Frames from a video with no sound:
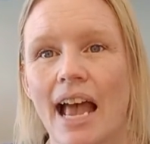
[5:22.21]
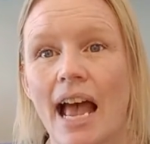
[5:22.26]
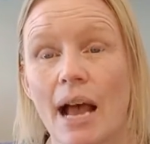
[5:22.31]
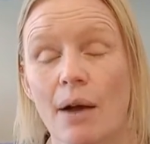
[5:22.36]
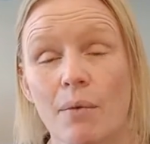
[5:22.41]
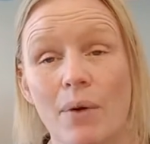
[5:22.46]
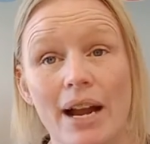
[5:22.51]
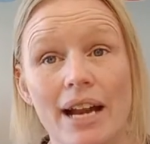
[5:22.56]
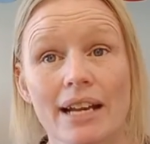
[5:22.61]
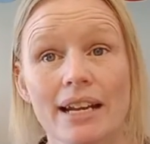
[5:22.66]

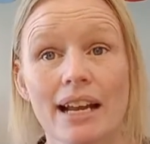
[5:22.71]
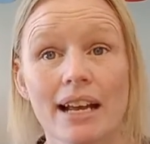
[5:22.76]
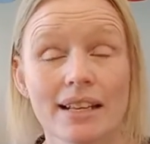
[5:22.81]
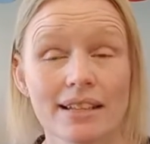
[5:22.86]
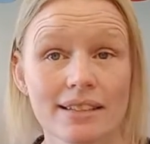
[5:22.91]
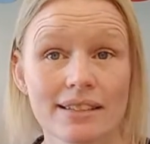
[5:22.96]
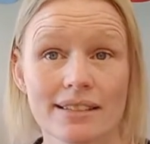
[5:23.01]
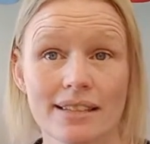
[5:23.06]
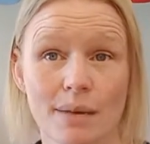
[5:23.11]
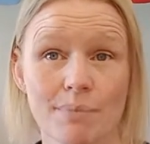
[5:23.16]
When
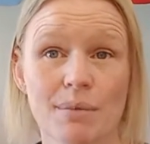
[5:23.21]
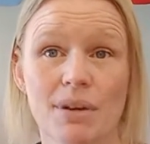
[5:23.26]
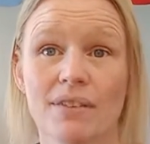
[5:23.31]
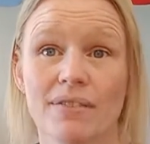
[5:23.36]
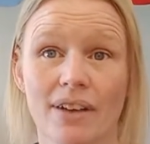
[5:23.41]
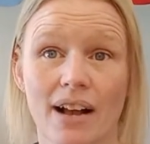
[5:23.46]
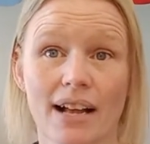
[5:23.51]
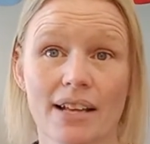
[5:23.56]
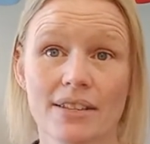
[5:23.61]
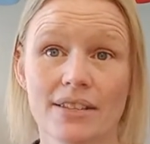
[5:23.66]
some
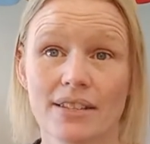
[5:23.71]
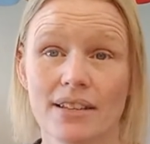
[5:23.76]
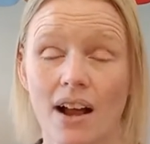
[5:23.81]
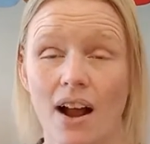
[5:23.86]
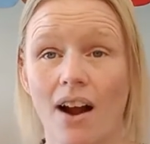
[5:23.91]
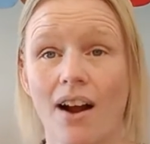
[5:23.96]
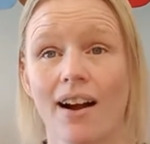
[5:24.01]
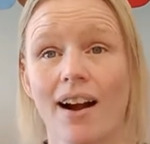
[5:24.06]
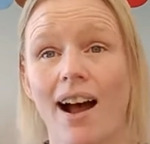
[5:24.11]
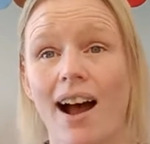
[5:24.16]
of us
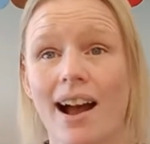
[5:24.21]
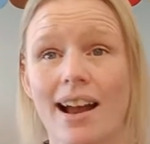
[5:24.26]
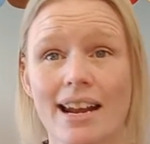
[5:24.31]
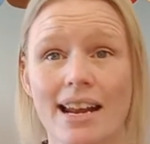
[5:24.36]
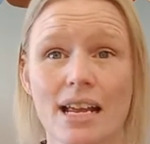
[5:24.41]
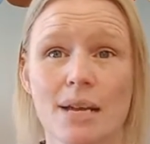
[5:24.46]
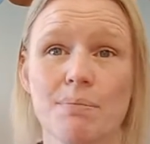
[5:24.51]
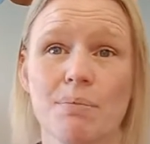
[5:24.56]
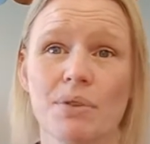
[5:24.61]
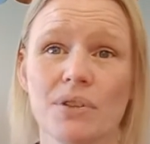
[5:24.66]
are
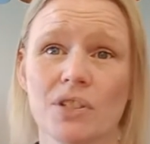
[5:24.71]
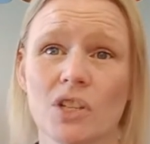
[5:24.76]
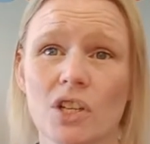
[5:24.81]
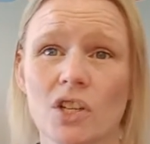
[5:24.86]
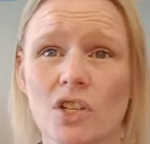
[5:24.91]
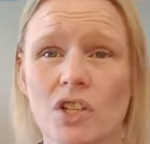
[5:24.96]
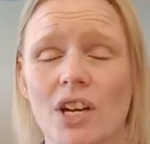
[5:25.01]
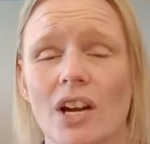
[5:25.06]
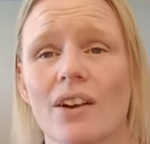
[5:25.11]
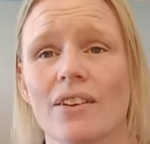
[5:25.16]
unable to
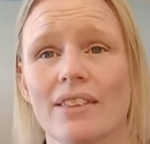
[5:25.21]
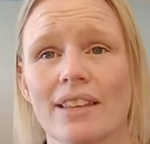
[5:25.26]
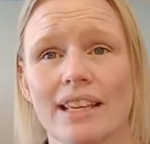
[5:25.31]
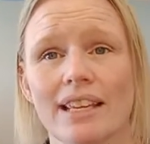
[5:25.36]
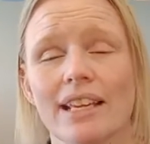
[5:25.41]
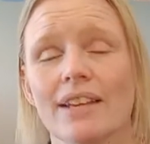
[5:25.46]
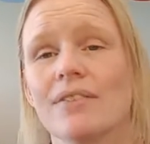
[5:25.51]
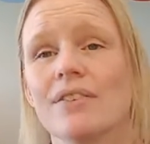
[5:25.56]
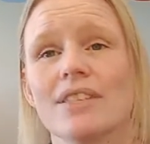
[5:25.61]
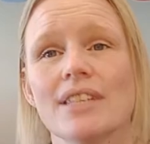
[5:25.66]
share the
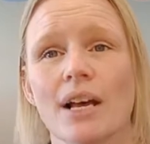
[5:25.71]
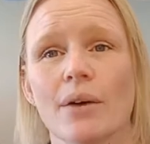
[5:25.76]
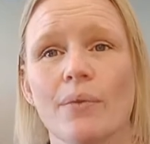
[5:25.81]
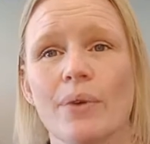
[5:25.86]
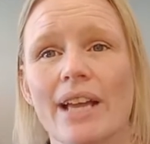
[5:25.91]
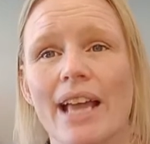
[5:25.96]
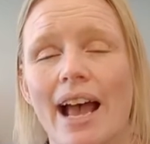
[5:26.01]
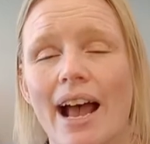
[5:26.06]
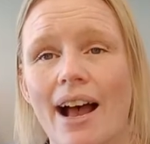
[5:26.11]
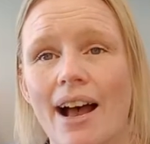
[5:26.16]
gifts that
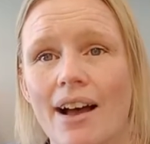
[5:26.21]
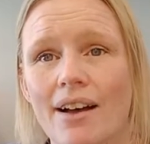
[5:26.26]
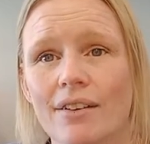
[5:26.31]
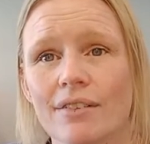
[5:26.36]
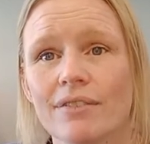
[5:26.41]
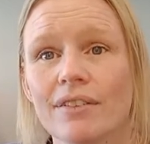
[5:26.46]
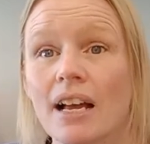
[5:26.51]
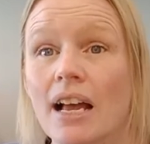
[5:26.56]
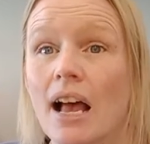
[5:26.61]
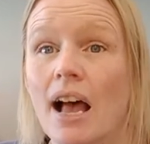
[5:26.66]
we
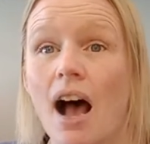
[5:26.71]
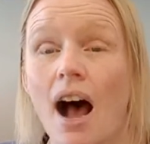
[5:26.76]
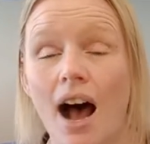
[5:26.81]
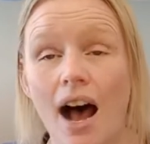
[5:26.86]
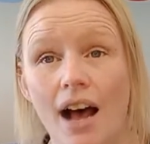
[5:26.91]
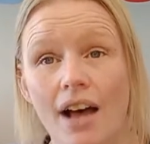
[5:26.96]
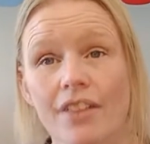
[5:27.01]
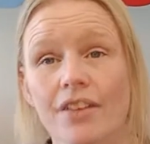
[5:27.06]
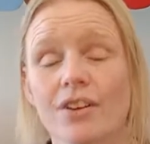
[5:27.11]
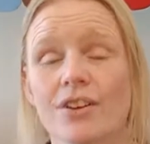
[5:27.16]
have,
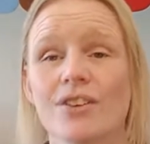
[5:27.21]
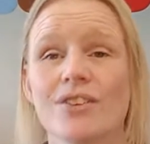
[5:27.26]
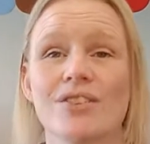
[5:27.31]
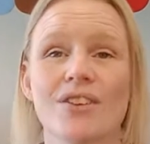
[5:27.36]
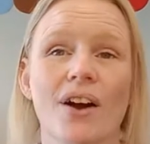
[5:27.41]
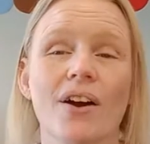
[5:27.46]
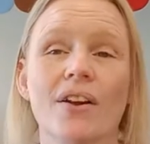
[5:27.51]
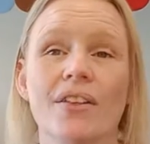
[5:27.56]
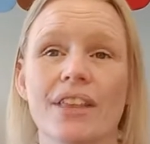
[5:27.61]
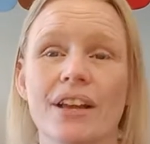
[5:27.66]
others
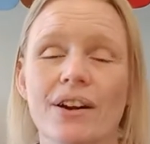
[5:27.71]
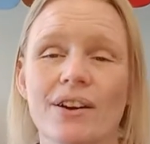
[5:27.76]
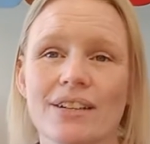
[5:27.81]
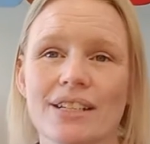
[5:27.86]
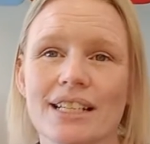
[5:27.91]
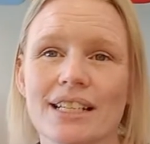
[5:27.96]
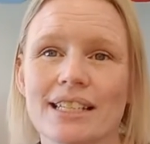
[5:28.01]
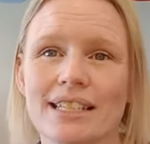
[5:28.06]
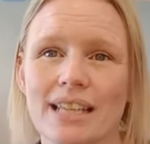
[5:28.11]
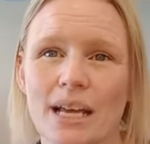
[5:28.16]
are there
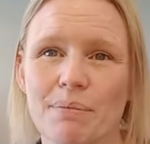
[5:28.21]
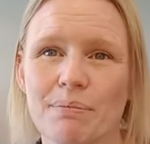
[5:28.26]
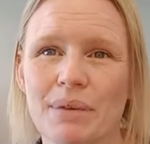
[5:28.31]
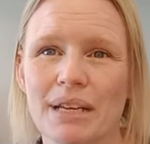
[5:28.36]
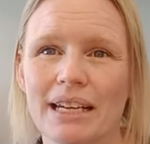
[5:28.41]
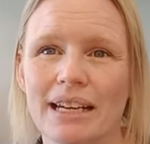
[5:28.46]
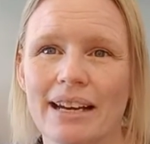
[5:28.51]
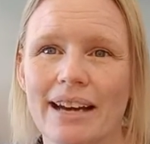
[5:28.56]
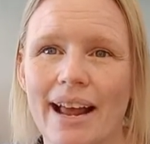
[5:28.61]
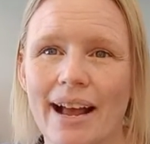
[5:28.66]
to step
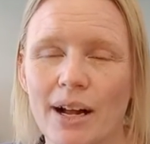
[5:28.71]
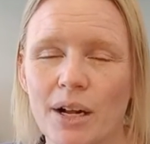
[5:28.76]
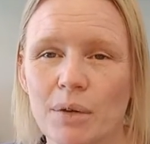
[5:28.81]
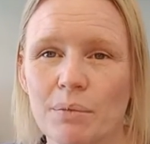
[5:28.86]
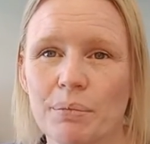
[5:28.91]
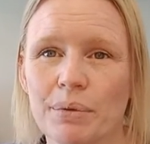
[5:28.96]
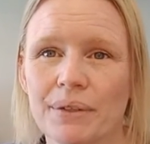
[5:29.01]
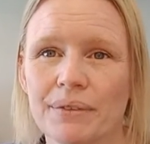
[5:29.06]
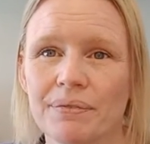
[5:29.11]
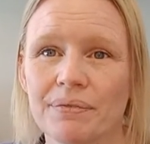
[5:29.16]
in and
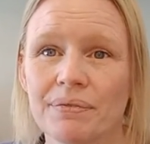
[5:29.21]
help.